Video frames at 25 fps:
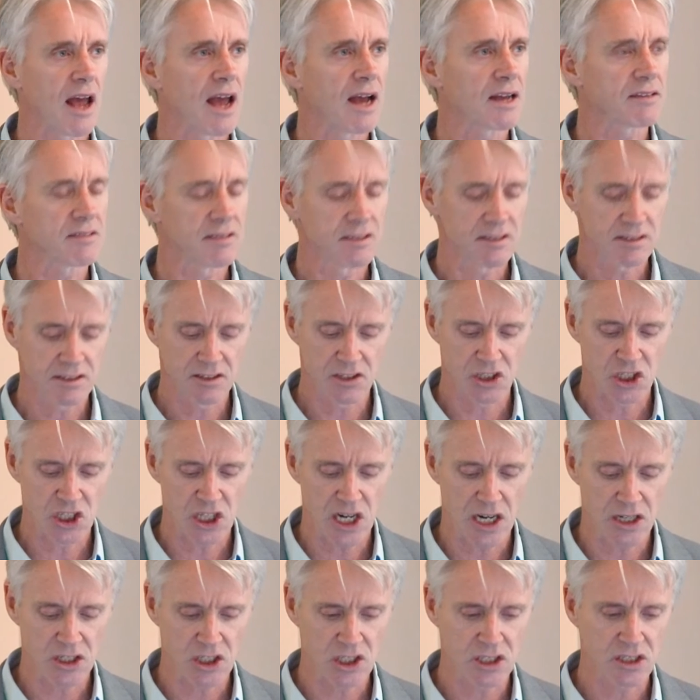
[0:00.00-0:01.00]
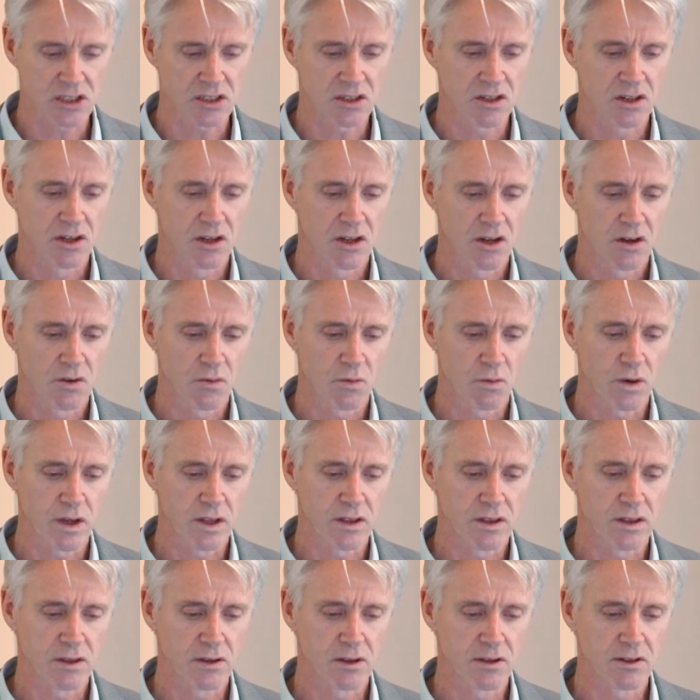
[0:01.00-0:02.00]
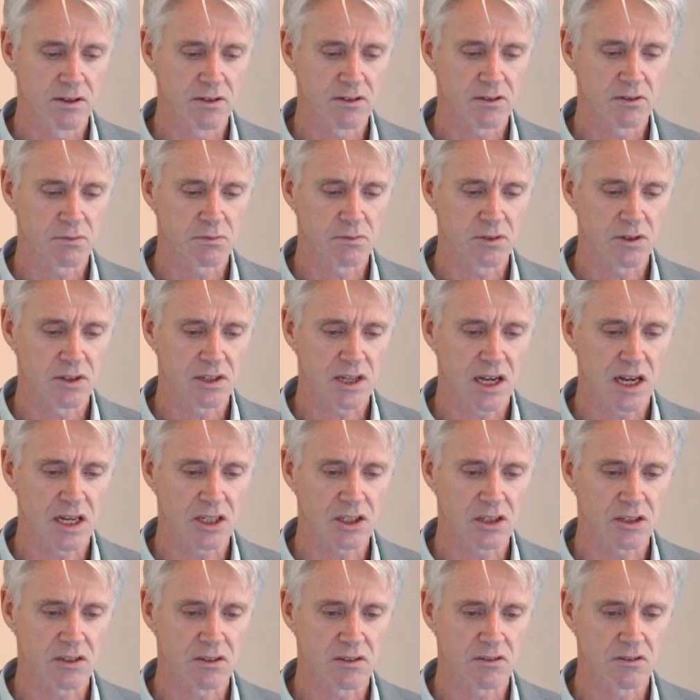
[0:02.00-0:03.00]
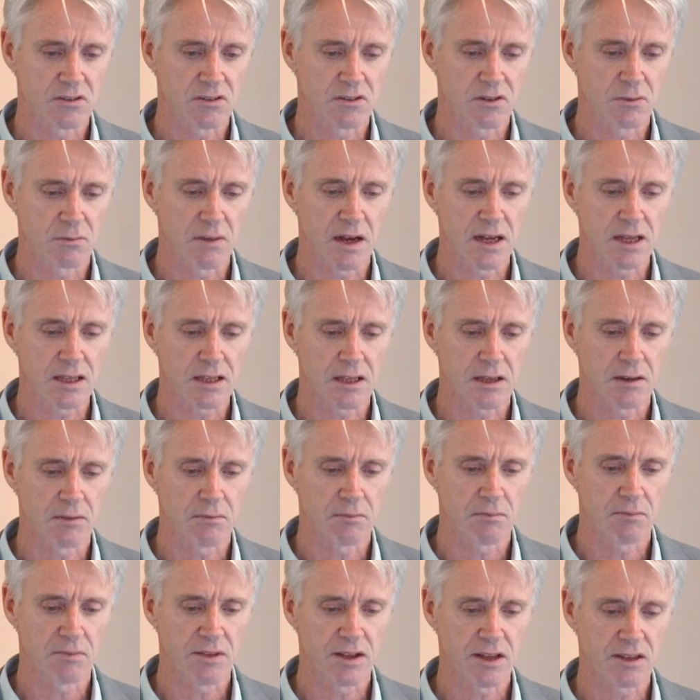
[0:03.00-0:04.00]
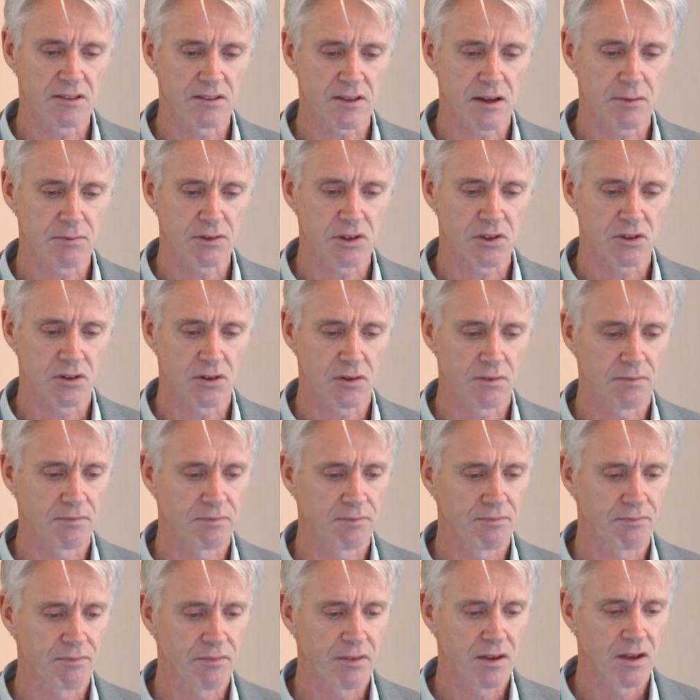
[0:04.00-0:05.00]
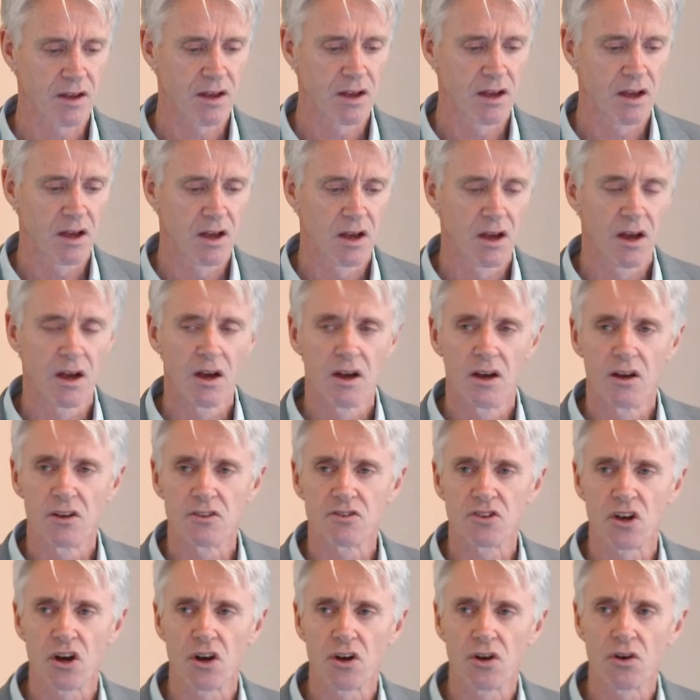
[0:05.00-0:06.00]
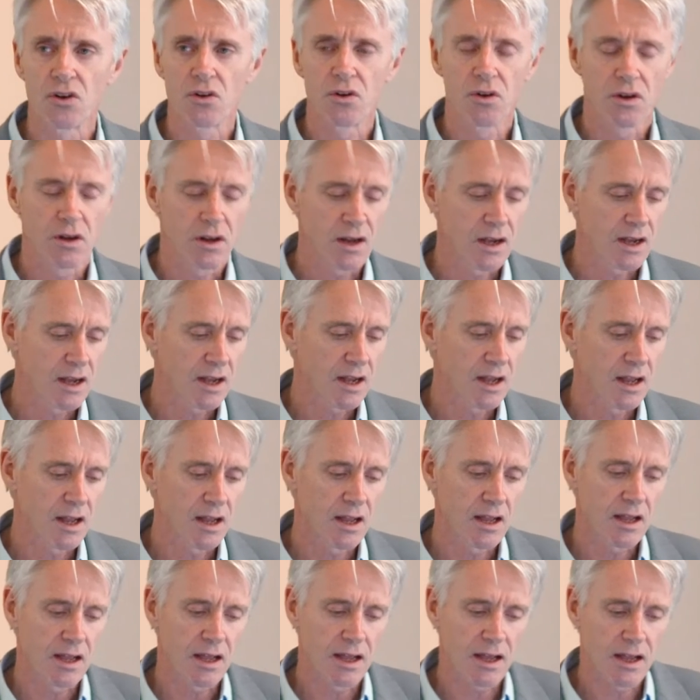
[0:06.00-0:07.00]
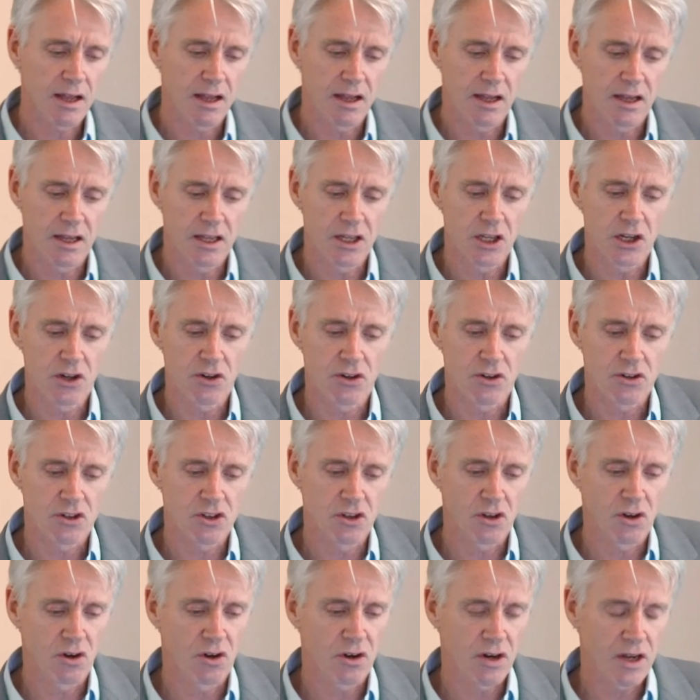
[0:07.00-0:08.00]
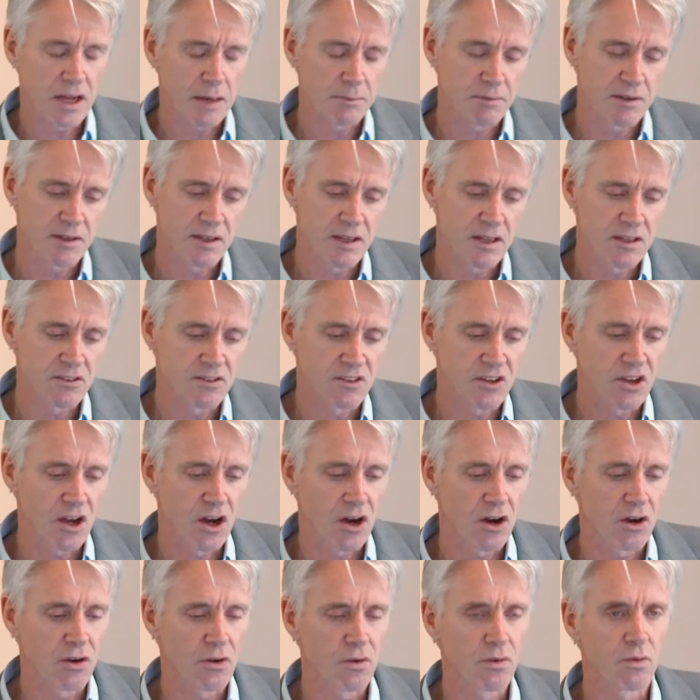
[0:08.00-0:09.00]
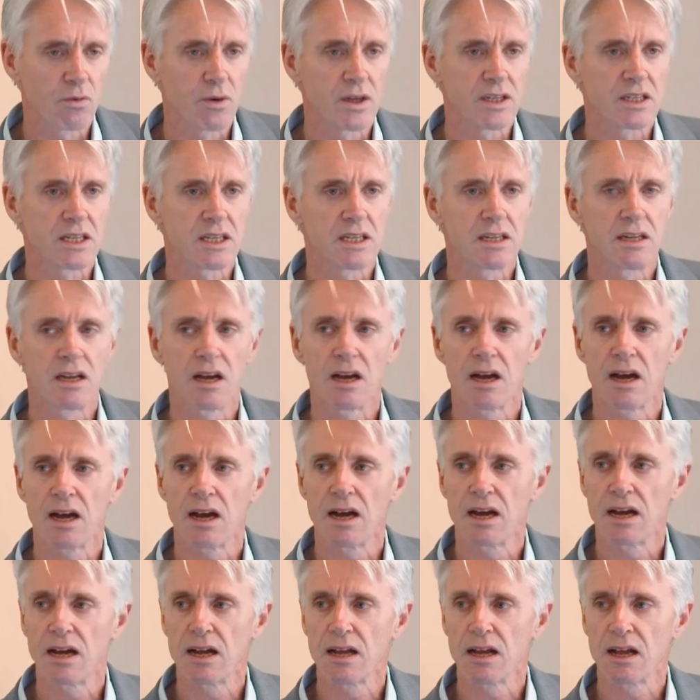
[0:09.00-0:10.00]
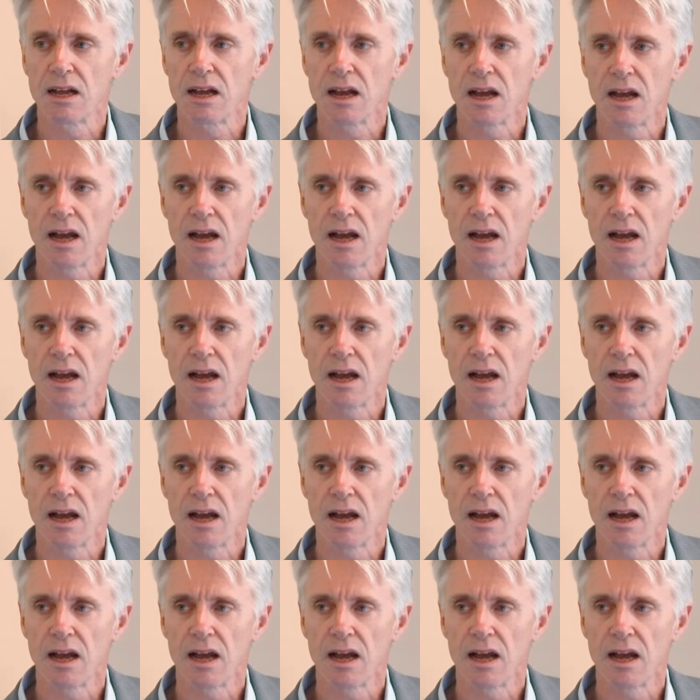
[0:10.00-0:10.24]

acts in conjunction with these mutations to make them exceptional. So a year or two, or a couple of years ago, we did a